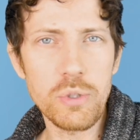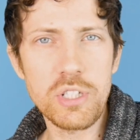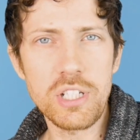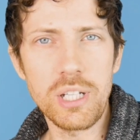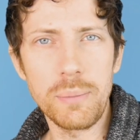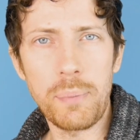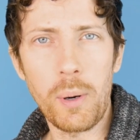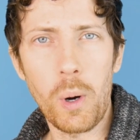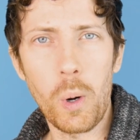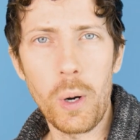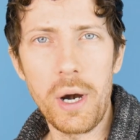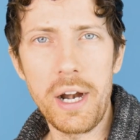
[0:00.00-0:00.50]

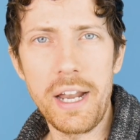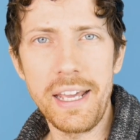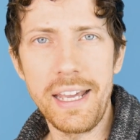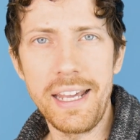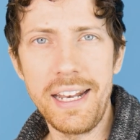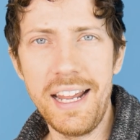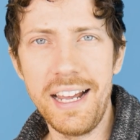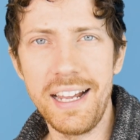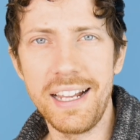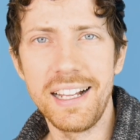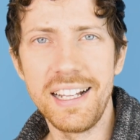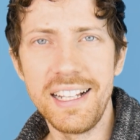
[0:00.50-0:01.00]

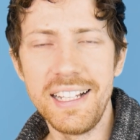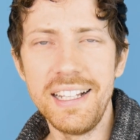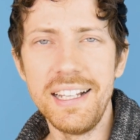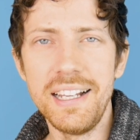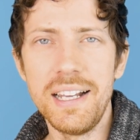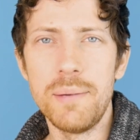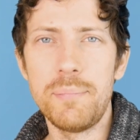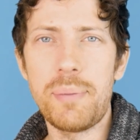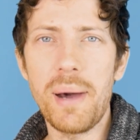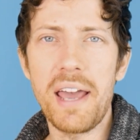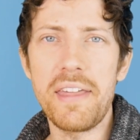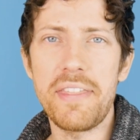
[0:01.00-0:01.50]
supported
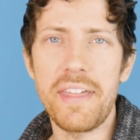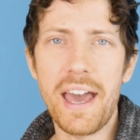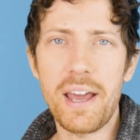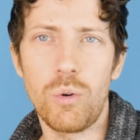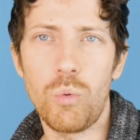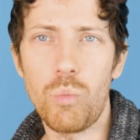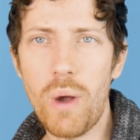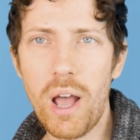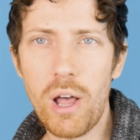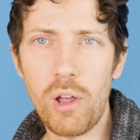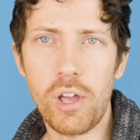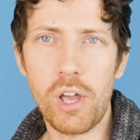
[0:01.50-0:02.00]
by that
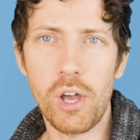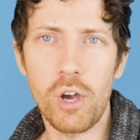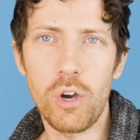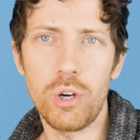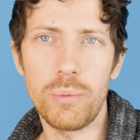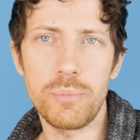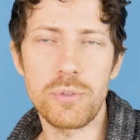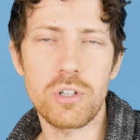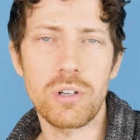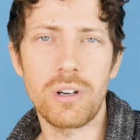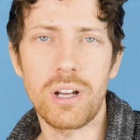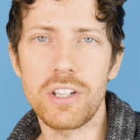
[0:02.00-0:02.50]

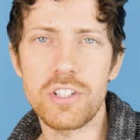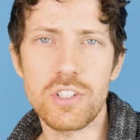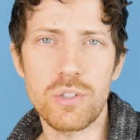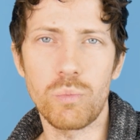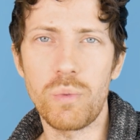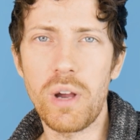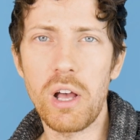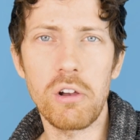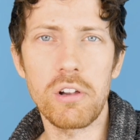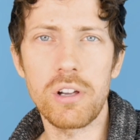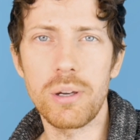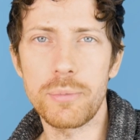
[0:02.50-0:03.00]
Wellcome Trust,
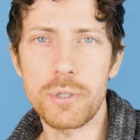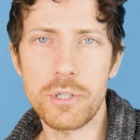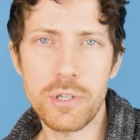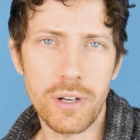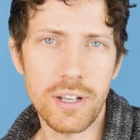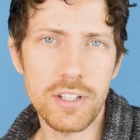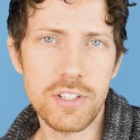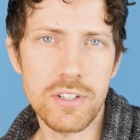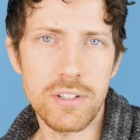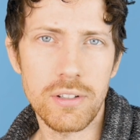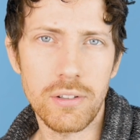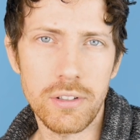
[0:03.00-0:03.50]
Wellcome
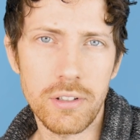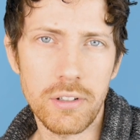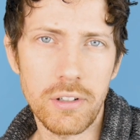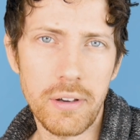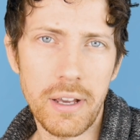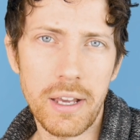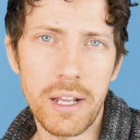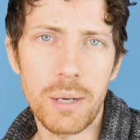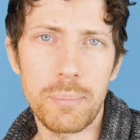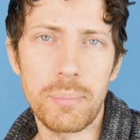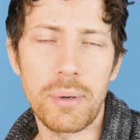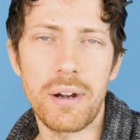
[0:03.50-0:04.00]
Trust, still don't know
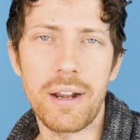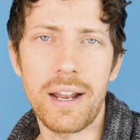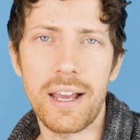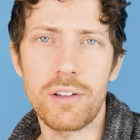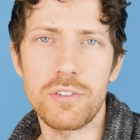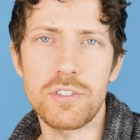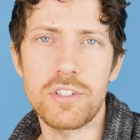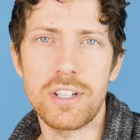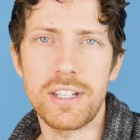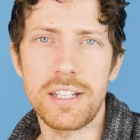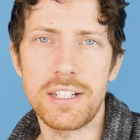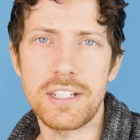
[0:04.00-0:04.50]
how to
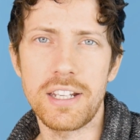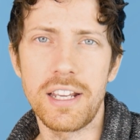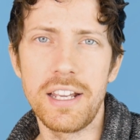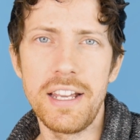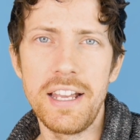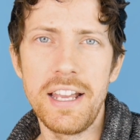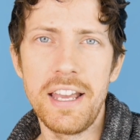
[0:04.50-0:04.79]
pronounce it,